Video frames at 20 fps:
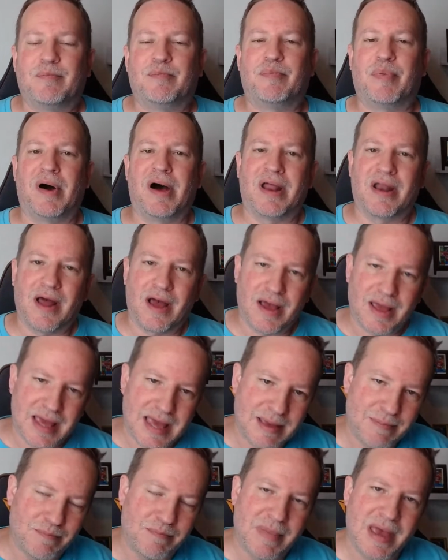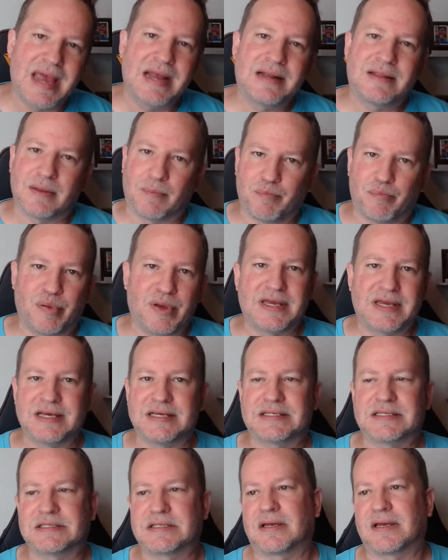But he made the
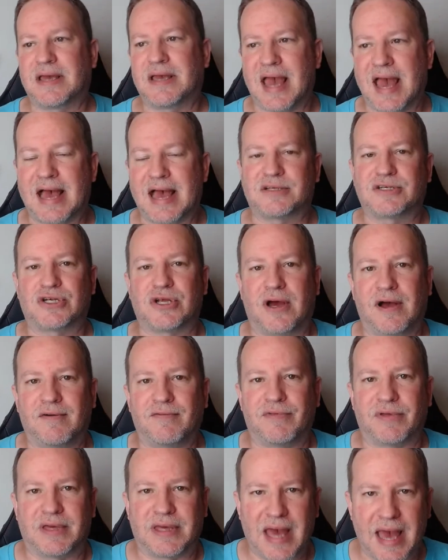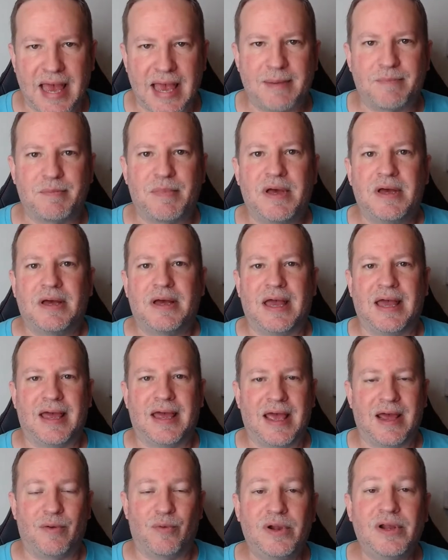biggest catch of the game,
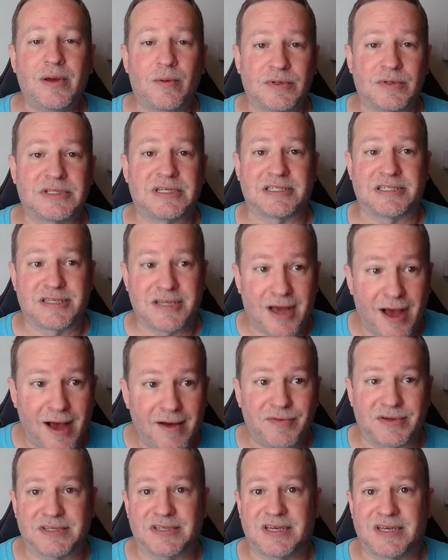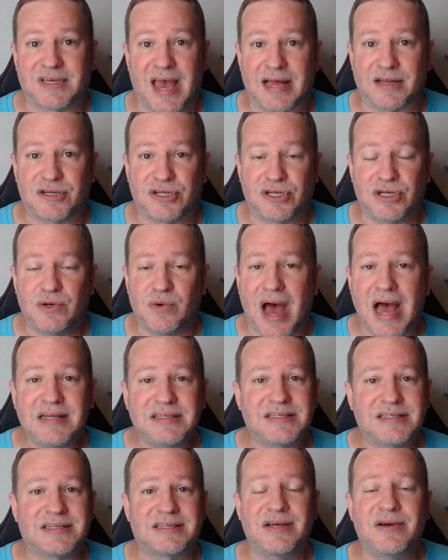and really it was his toughest catch too. I
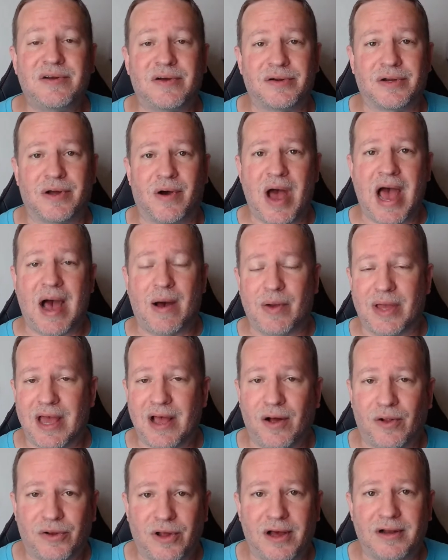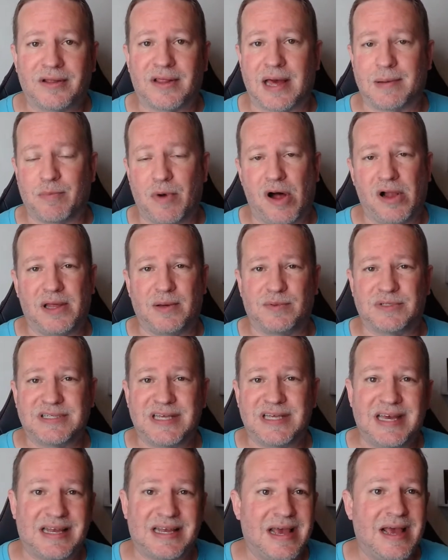still don't know how he held on to that ball. He was
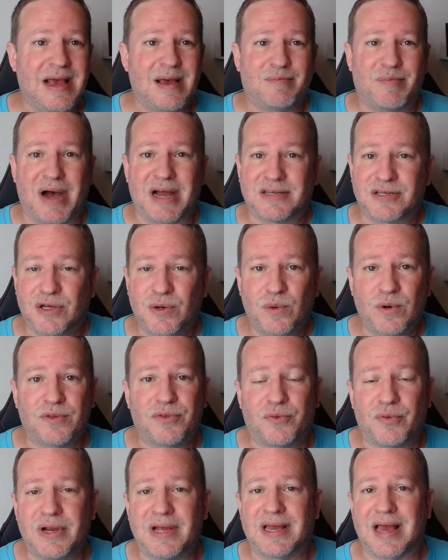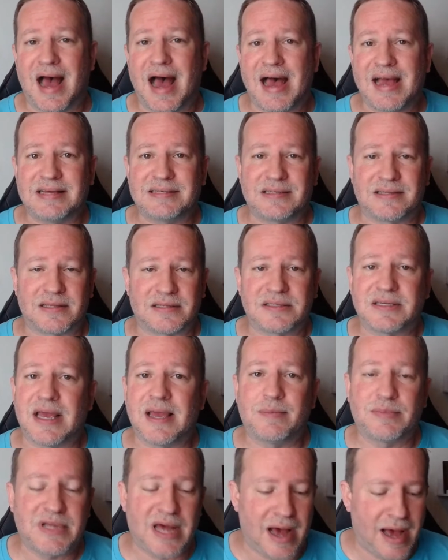hit by 2 or 3 guys at the
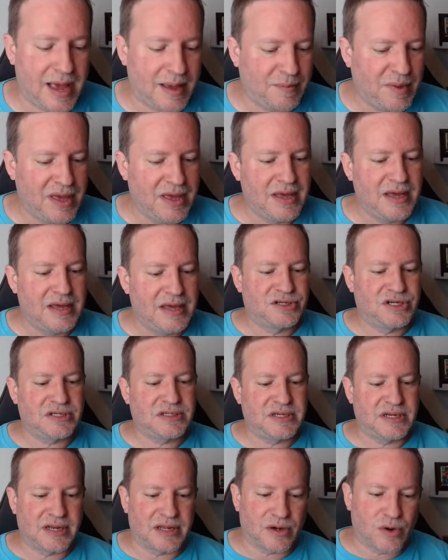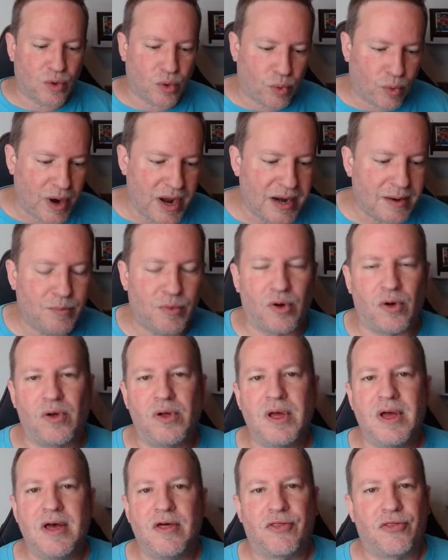same time. Just an
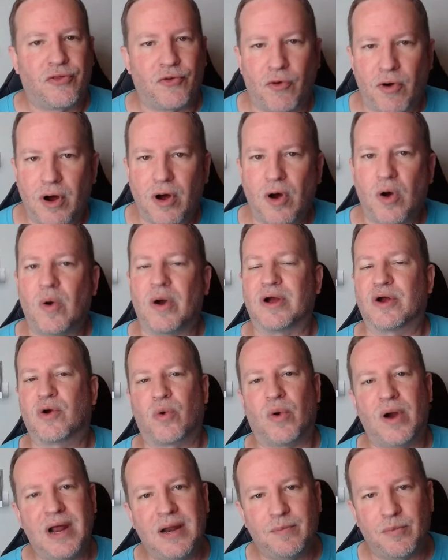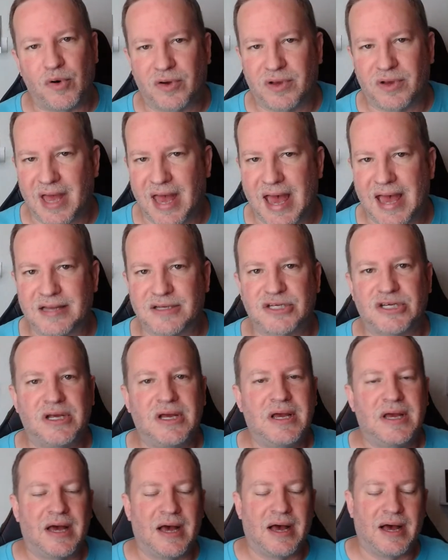incredible throw, incredible catch,
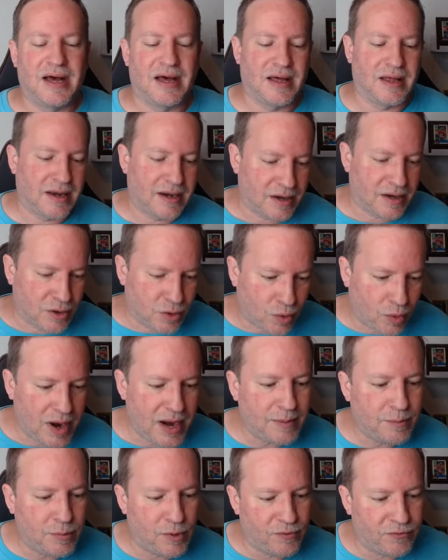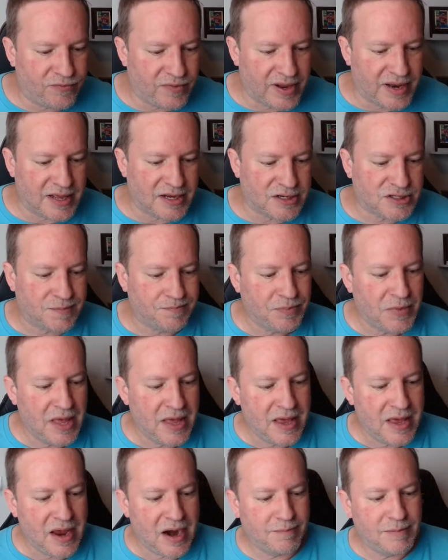an incredible finish.
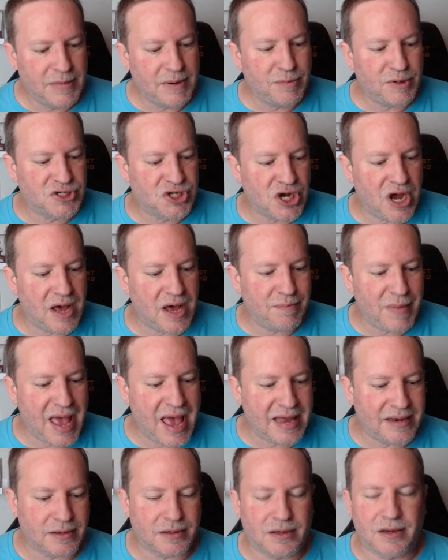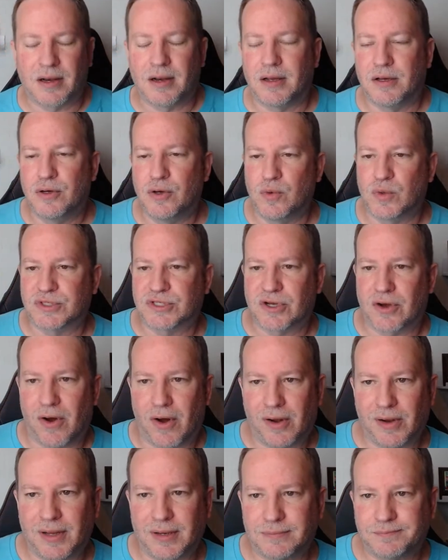I remember John Madden, who was
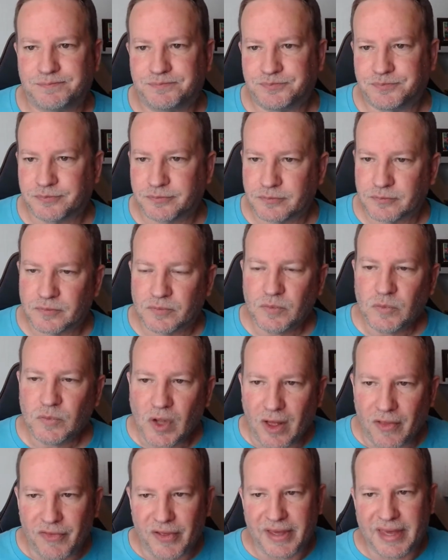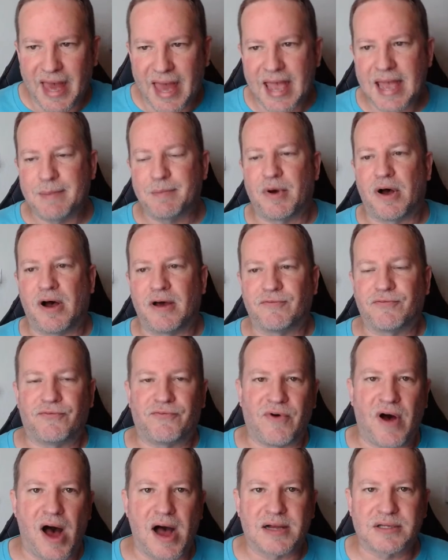calling the game on
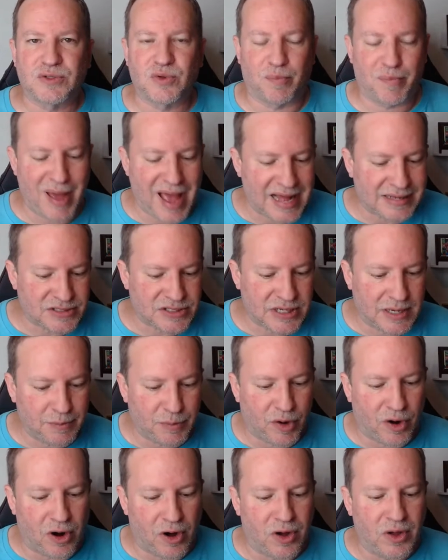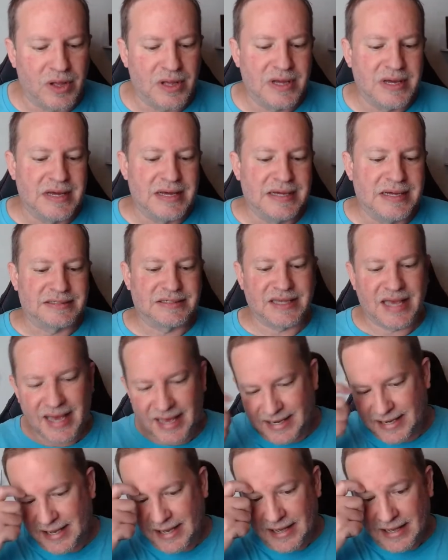Fox with Pat Summerall,
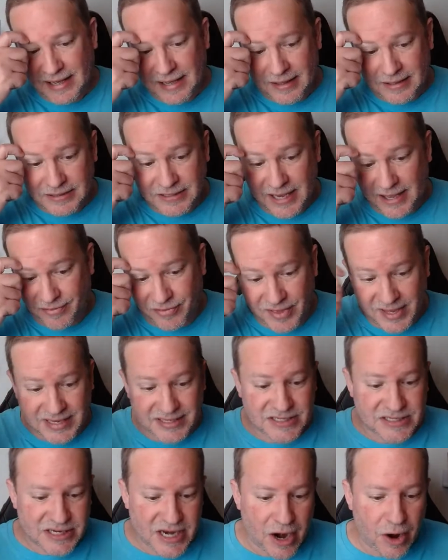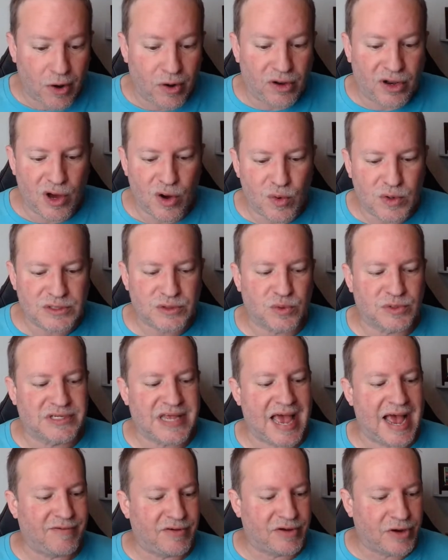said this: Terrell Owens was
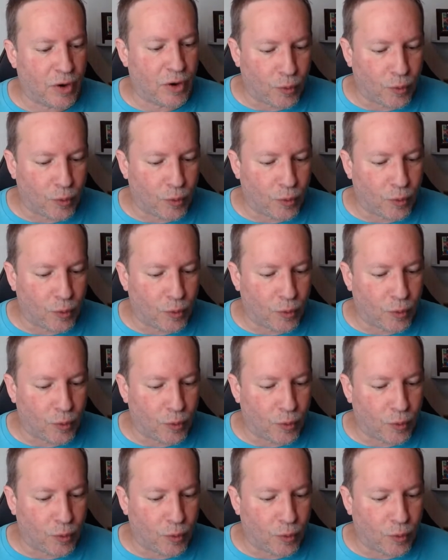having a